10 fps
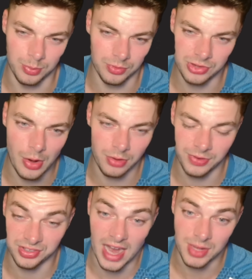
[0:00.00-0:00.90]
Stoke will
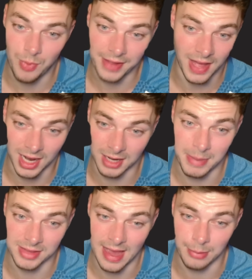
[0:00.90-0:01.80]
finish anywhere in that kind of
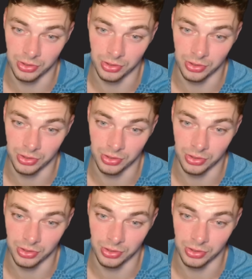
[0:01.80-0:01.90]
mid-table to